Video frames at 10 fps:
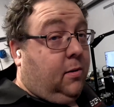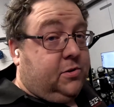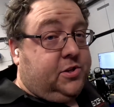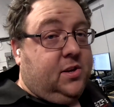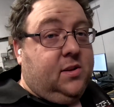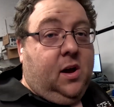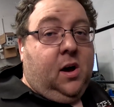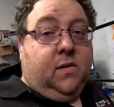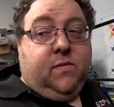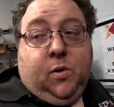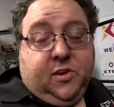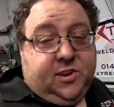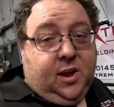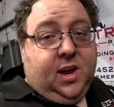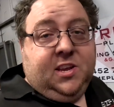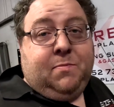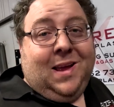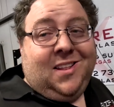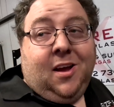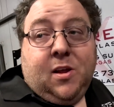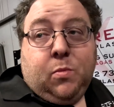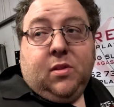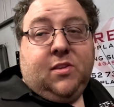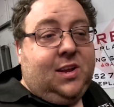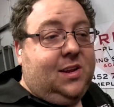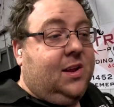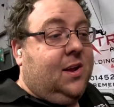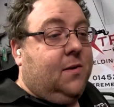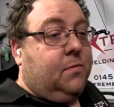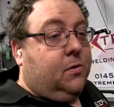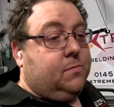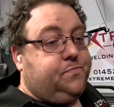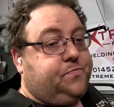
option of what size bed that I wanted, but